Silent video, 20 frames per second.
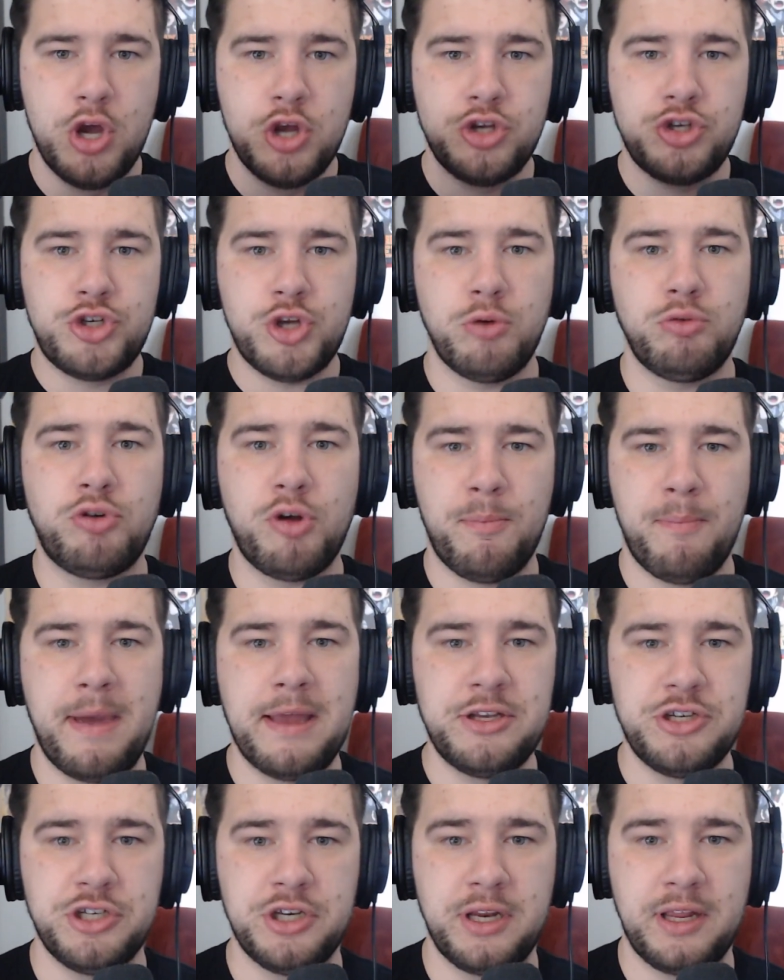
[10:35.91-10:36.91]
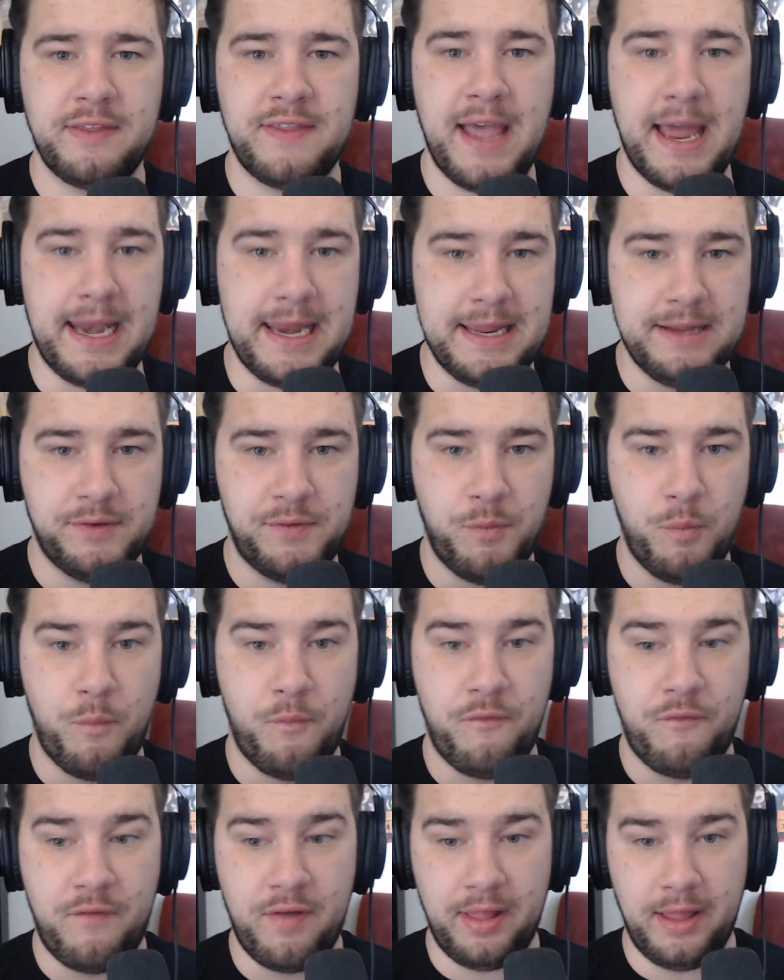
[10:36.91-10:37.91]
Shoto mentioning that his
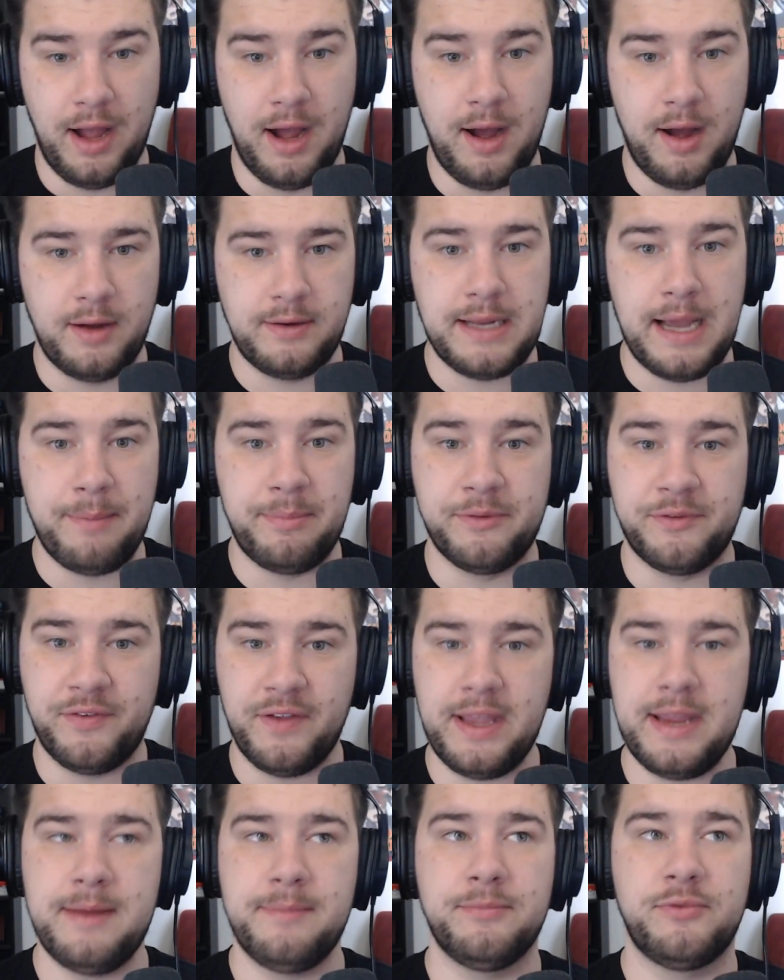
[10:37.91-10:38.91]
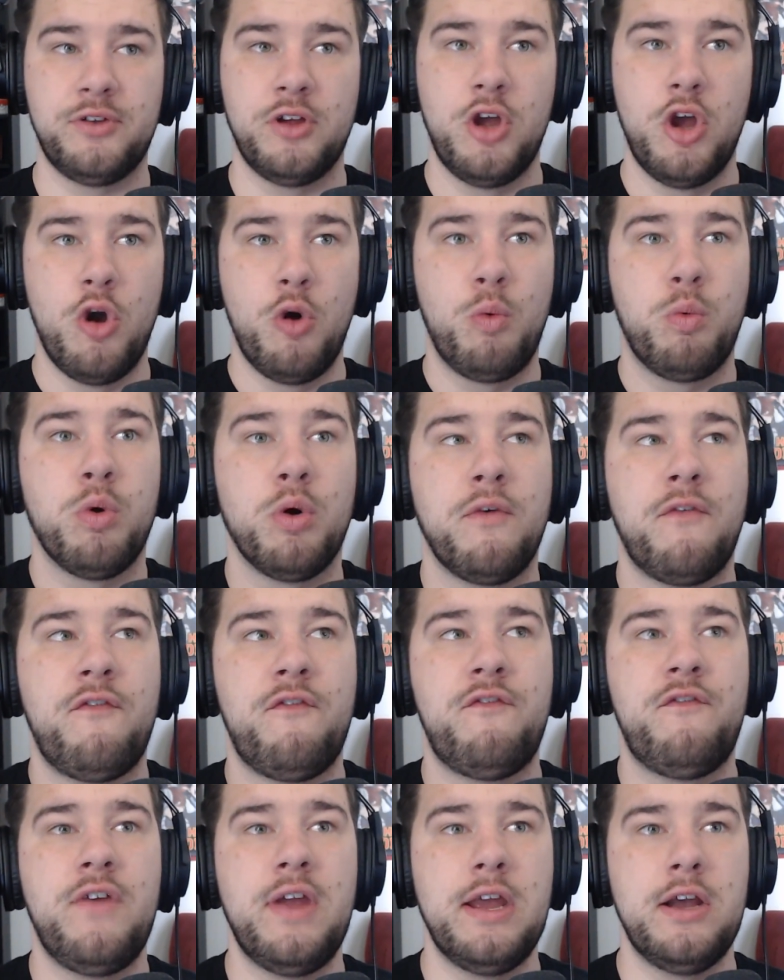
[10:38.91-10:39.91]
Dabi's flames were
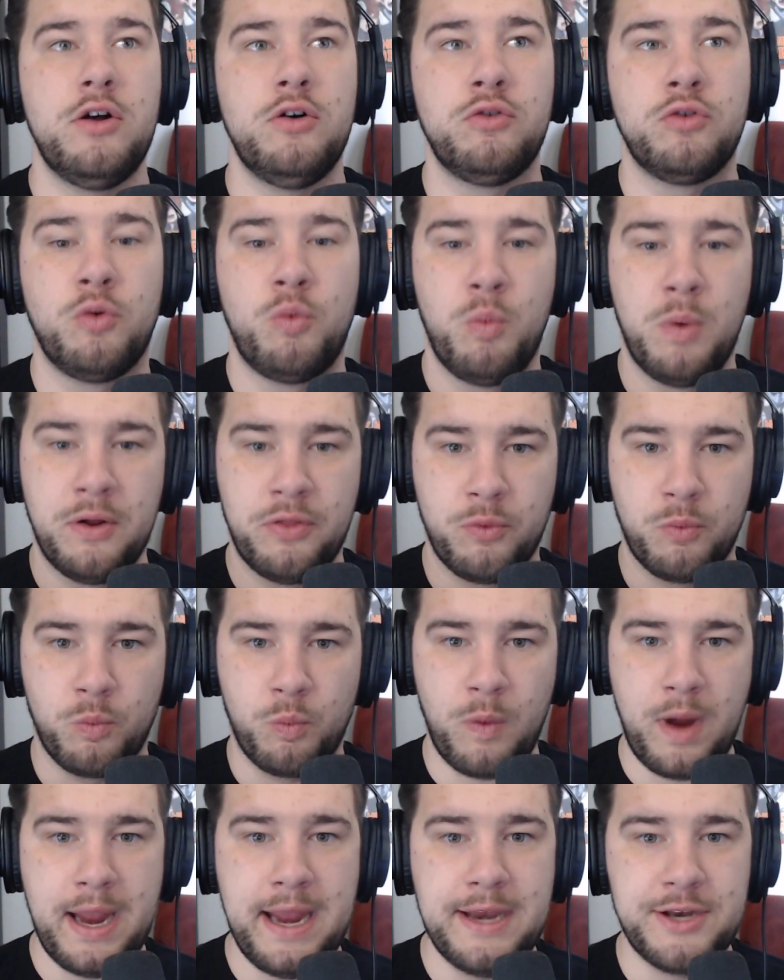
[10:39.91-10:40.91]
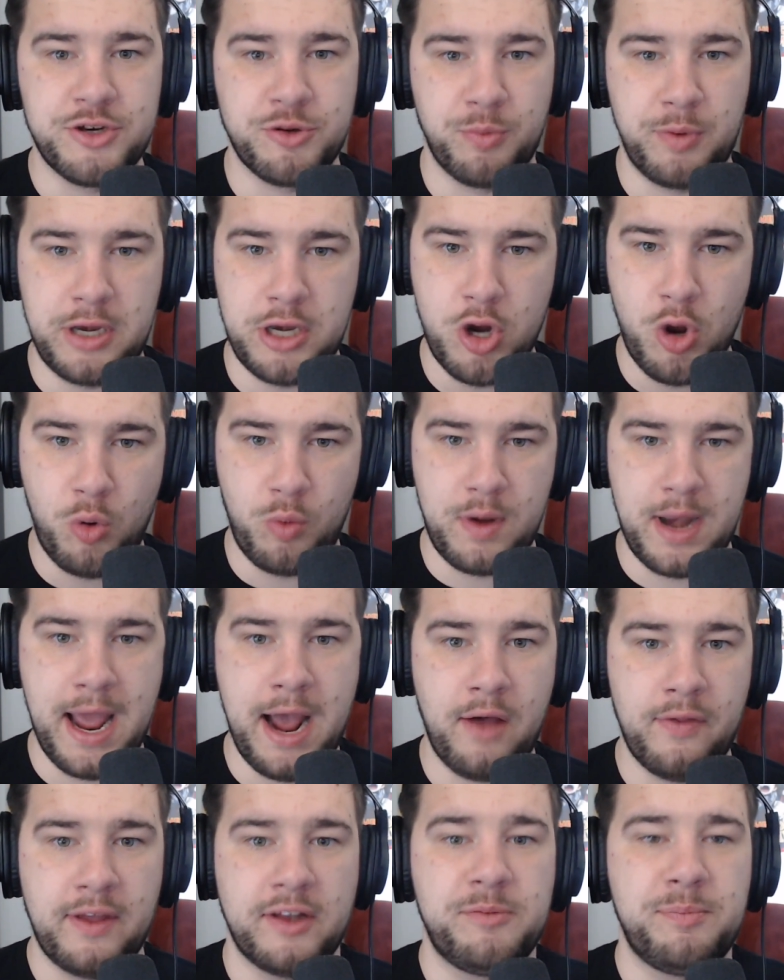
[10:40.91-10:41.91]
filled with rage, and we know
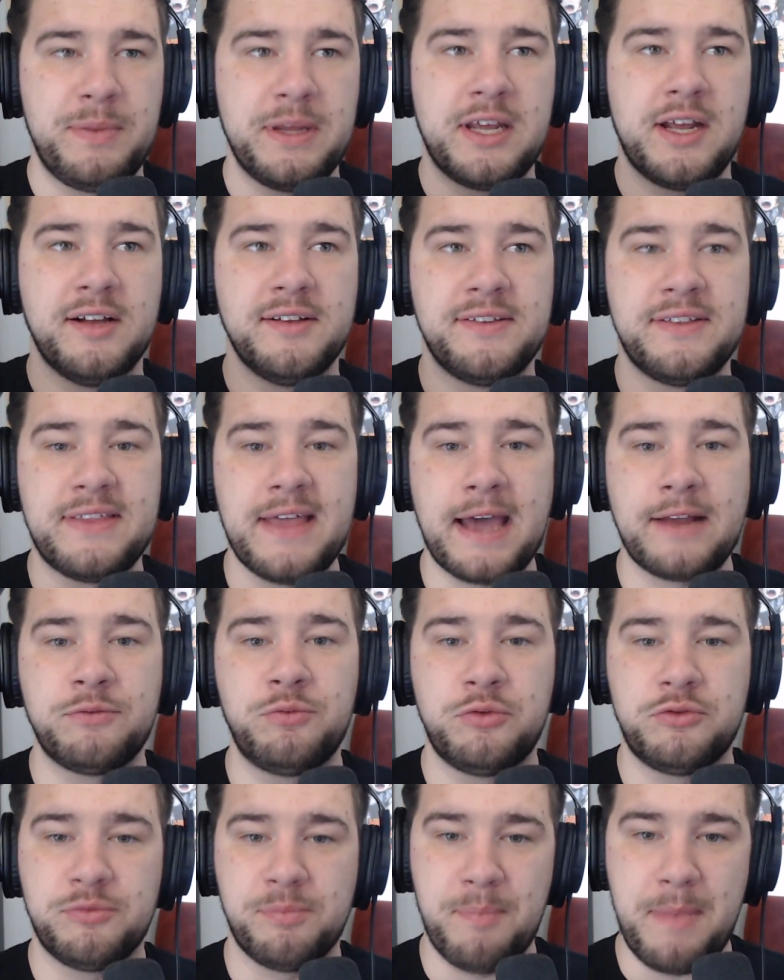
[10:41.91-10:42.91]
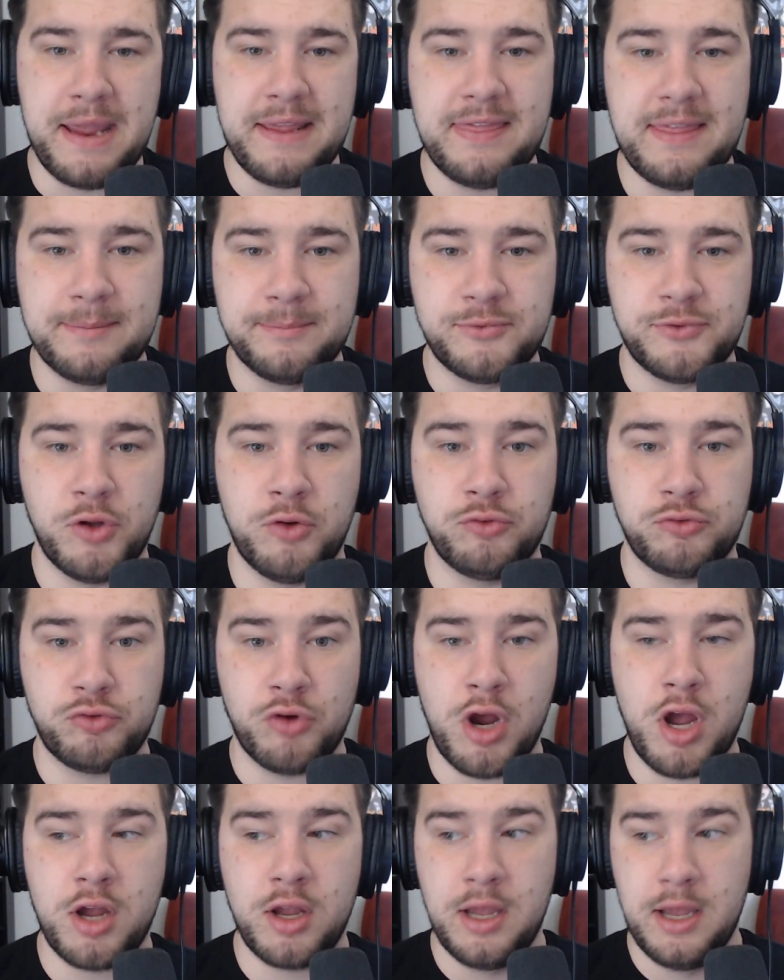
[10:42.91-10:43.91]
now that's because that's what makes them so
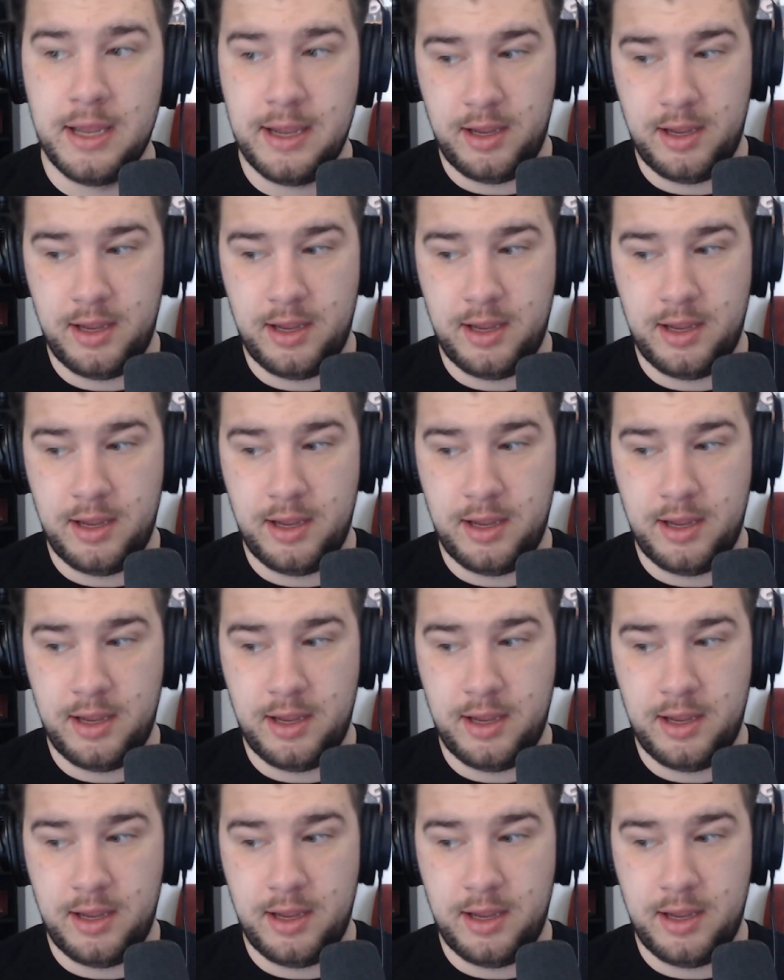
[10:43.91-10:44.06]
strong,